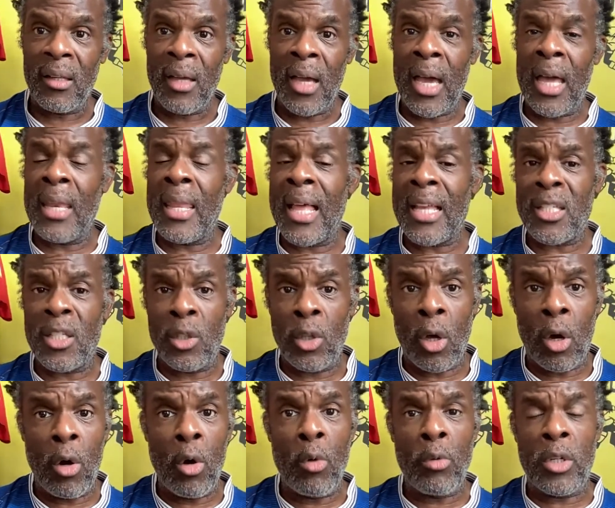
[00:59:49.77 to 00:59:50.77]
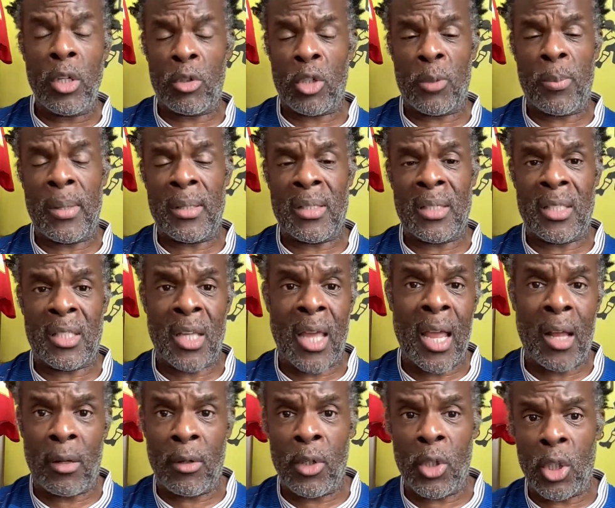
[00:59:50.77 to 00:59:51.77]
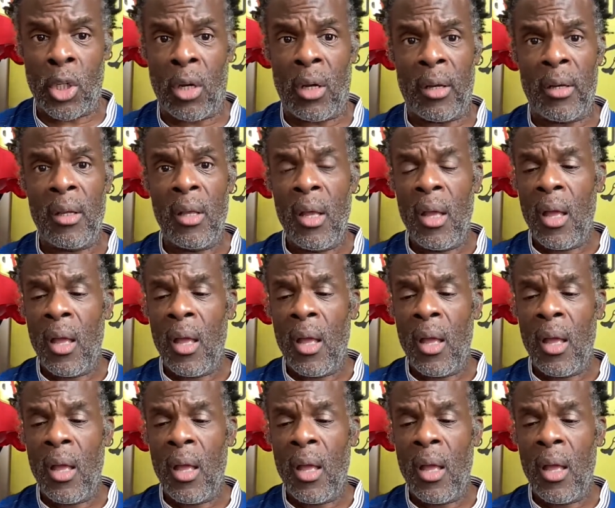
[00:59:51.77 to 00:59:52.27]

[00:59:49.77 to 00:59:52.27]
And that's no disrespect to Sir Elton John.